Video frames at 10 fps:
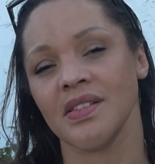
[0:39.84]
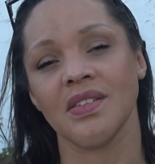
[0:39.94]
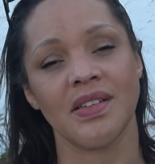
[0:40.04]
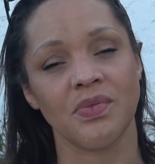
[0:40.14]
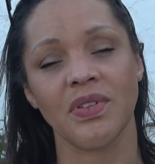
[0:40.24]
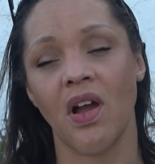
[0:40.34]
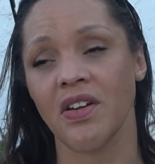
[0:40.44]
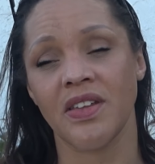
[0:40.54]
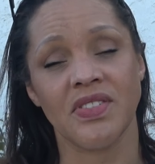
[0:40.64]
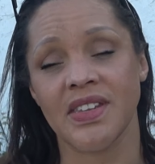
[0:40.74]
It's, it's really
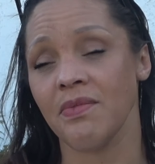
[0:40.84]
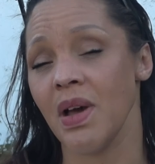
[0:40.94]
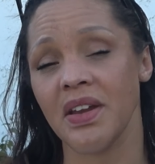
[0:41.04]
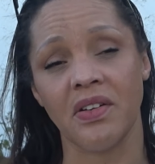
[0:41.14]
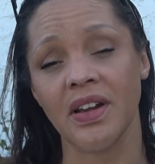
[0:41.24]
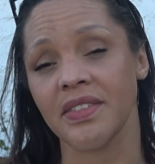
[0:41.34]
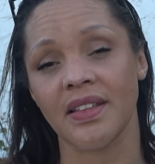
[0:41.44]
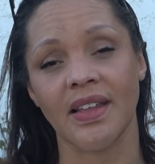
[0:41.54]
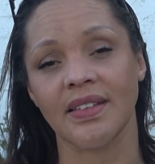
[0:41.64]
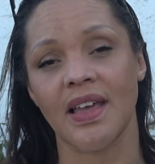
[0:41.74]
hard to even save money or
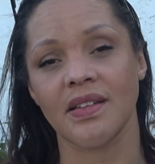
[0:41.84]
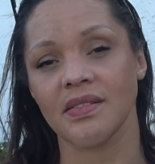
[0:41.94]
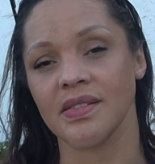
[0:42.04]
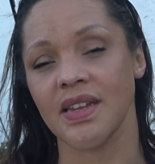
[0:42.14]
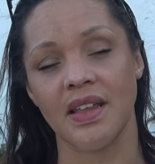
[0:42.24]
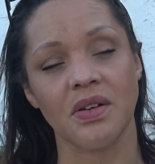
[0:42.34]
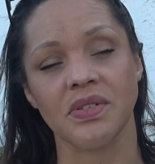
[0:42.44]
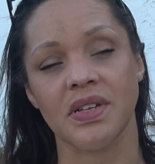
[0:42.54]
anything like that, staying in